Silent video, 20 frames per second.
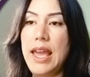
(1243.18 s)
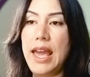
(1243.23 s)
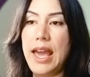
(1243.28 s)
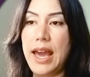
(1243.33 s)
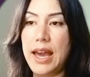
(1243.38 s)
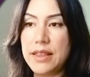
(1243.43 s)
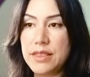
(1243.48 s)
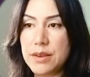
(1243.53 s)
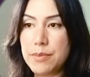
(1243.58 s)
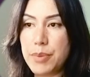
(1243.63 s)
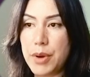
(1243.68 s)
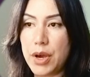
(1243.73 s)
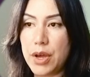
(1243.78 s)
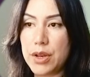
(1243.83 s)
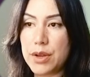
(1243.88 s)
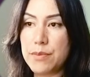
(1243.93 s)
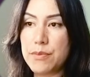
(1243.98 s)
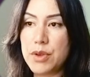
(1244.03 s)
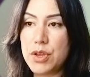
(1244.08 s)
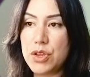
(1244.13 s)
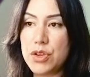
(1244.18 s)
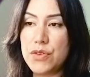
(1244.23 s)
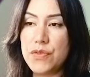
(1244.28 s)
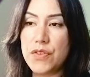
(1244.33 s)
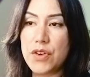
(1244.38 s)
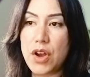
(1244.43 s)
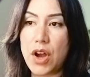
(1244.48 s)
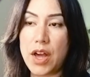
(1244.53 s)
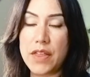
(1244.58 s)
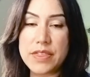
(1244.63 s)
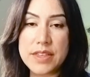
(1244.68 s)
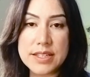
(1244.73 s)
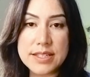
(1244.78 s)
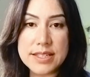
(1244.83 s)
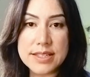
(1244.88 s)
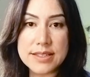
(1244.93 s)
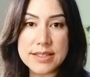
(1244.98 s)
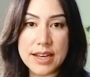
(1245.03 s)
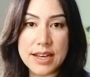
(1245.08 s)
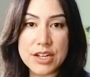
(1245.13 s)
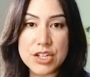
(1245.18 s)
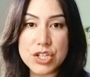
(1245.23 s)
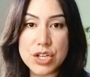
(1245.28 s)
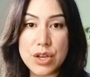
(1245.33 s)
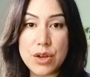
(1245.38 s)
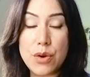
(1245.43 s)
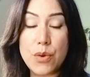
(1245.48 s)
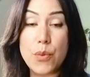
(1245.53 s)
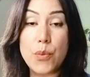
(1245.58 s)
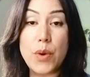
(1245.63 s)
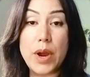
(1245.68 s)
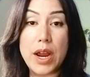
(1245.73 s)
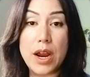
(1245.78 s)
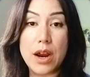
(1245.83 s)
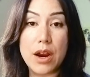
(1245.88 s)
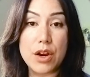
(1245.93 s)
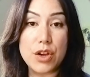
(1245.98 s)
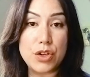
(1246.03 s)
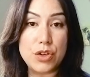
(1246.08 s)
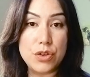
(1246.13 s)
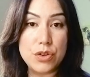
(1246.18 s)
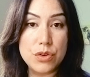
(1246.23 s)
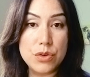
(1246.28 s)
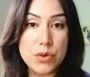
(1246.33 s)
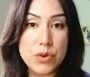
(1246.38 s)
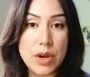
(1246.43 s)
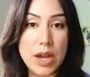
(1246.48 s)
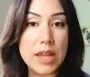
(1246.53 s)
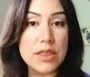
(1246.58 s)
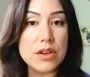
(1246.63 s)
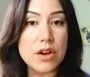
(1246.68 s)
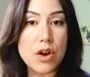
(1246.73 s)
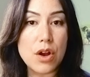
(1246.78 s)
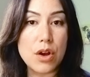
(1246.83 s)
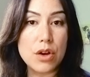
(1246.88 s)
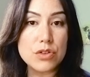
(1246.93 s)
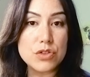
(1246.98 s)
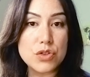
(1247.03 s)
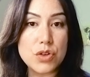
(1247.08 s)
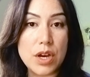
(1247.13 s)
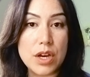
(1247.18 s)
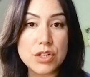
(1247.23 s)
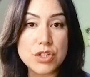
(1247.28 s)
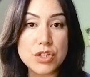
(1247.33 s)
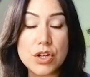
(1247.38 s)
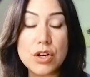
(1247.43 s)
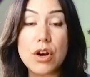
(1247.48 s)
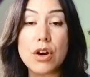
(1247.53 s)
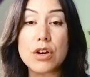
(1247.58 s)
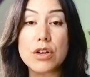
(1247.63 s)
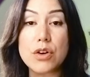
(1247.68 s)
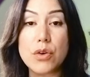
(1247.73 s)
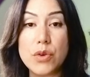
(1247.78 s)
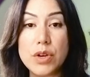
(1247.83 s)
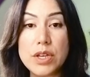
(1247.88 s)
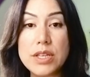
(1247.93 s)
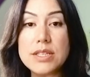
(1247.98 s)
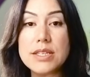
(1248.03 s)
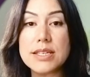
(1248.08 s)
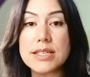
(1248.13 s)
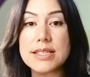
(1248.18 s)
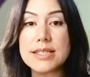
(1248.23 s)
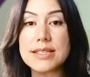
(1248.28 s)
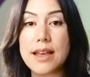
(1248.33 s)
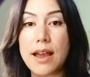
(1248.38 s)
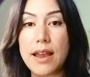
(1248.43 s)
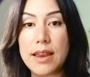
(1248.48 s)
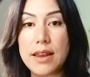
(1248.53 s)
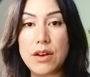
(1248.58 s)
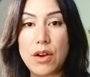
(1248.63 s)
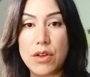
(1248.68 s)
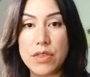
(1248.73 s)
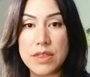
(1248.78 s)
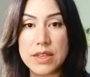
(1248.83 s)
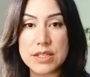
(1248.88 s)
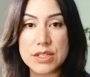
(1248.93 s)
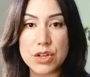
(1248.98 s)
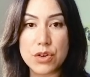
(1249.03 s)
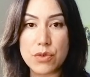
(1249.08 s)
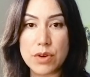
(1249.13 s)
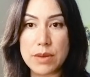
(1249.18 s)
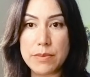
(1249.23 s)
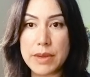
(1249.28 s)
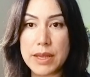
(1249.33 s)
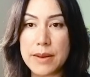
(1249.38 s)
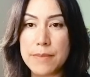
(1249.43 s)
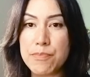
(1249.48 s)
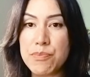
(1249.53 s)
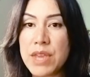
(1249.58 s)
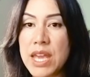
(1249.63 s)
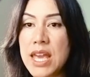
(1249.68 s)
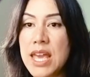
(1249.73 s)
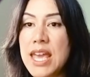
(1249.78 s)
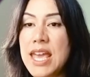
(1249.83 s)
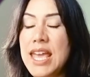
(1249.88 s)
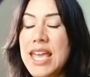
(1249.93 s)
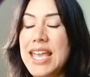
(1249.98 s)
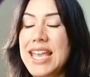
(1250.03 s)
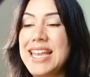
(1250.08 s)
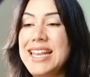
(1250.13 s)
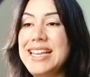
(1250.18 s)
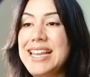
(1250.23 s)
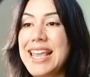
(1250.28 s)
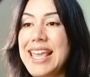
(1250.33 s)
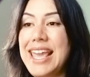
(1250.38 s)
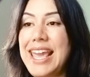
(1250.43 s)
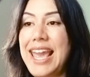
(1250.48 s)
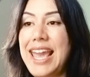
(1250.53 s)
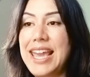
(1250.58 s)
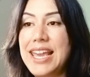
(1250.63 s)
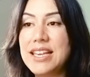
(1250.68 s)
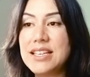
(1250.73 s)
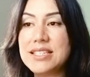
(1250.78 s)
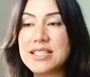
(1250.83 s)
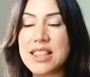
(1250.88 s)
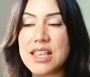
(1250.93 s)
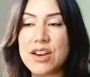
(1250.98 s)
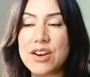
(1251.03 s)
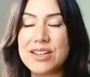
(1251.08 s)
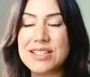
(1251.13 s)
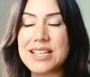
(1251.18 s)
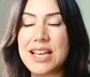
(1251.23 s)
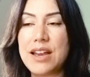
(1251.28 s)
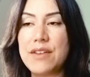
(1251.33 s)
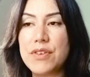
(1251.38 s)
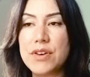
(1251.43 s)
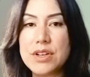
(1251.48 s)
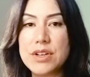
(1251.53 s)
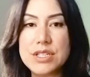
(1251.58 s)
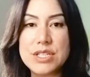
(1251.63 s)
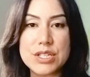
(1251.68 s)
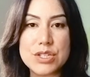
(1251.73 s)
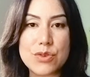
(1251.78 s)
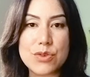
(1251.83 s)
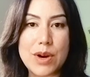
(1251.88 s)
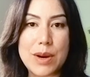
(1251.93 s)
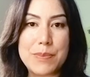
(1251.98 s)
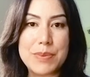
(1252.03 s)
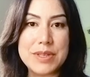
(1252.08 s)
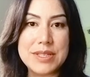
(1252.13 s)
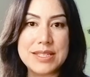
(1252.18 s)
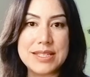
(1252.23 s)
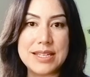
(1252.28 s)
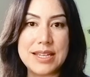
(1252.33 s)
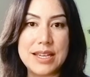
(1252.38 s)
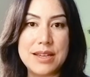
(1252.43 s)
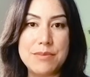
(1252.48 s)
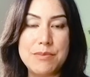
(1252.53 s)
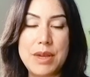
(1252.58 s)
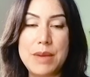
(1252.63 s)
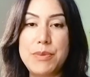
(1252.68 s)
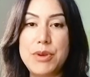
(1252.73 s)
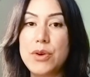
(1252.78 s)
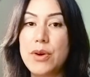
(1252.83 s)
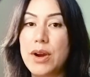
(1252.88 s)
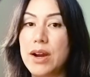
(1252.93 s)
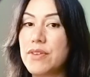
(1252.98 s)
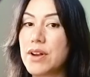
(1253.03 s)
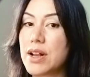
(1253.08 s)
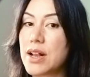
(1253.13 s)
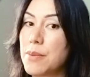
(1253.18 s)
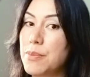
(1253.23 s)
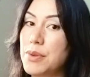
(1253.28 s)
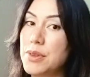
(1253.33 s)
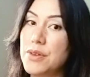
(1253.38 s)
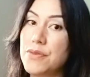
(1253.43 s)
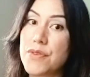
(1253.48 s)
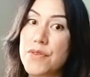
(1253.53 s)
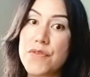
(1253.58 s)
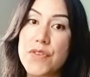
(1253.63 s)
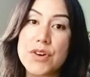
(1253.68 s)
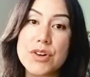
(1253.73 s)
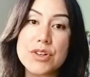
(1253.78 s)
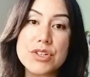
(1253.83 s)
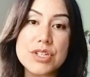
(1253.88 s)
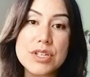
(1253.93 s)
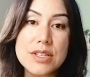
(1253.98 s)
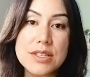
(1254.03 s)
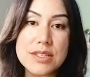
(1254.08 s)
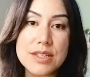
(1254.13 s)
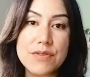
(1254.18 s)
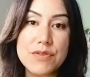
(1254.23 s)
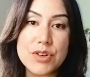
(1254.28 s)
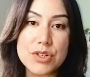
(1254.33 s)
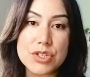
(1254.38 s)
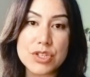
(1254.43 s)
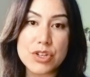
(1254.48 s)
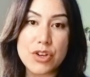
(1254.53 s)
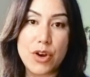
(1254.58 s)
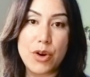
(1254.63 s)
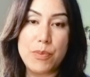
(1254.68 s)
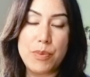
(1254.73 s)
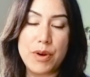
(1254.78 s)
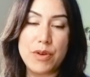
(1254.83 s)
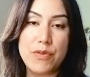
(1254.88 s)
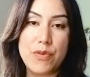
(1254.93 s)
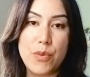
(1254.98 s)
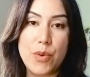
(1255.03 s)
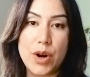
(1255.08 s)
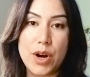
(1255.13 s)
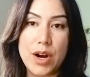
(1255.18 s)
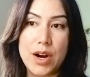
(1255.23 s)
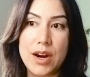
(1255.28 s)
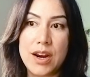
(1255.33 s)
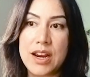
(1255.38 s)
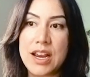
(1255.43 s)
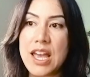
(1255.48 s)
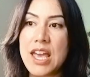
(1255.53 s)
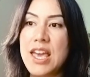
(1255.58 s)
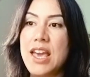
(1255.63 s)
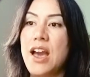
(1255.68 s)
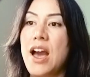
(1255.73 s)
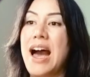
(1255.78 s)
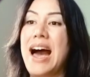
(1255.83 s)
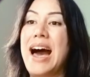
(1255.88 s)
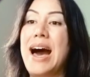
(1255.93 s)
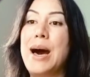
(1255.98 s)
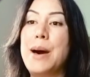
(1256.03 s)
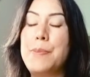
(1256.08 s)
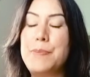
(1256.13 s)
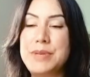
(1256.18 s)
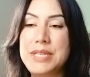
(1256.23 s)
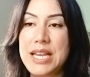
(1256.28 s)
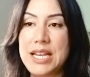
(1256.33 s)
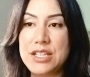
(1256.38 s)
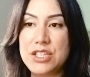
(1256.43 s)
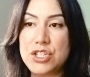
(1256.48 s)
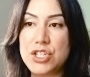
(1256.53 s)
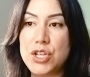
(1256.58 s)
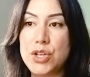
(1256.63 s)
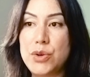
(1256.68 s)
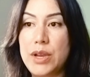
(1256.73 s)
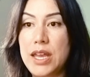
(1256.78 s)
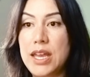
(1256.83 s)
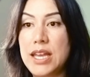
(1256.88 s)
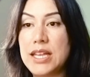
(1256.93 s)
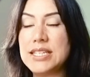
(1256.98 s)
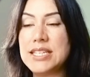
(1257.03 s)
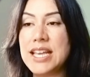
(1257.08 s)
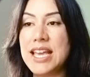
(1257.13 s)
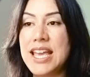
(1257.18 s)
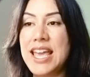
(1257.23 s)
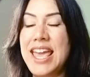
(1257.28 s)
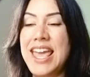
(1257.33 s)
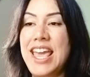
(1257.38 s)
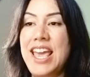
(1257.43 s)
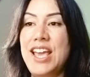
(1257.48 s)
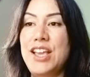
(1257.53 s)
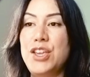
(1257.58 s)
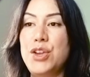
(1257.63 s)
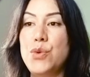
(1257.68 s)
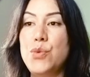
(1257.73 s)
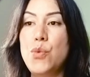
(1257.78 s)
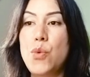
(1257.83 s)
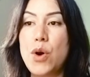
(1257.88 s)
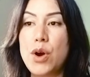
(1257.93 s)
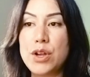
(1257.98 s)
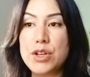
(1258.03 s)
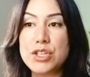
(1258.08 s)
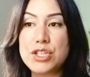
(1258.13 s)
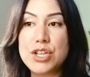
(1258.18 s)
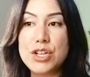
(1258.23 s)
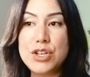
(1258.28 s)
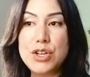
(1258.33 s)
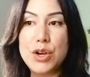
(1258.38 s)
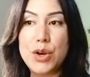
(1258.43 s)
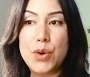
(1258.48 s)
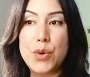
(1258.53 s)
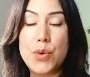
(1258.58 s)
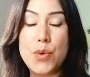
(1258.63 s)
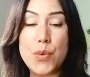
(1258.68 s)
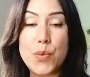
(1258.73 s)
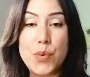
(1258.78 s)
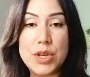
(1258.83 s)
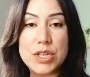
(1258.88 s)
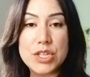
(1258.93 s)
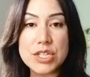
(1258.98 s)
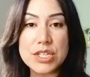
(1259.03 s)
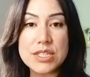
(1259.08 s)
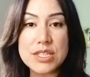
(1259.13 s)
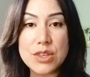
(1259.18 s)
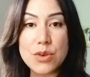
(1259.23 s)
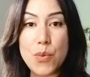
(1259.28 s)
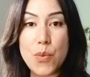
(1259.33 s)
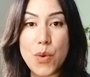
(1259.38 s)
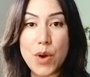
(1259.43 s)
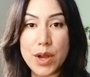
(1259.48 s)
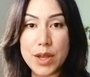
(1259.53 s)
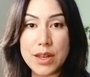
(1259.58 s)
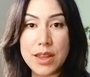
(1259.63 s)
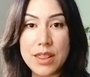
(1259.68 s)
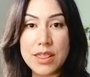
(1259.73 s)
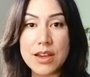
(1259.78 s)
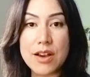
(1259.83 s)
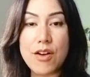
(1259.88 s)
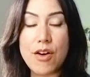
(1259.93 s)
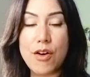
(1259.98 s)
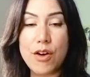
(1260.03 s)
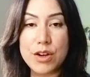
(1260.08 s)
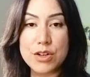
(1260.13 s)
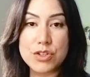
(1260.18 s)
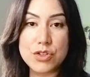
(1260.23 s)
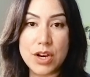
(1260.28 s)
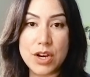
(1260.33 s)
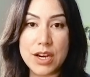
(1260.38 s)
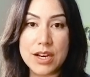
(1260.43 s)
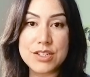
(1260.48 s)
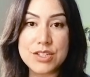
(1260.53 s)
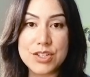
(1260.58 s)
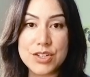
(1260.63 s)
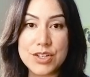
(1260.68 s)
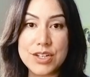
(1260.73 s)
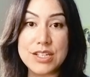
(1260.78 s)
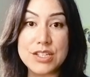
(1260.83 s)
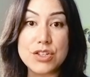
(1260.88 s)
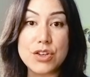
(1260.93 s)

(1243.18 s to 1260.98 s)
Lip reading: At the bottom, you've got this section where you and the contractor are going to sign on this agreement. In case there is ever a discrepancy, maybe you have a couple of versions of your scope of work, updates to it, you want to know which is the one the contractor is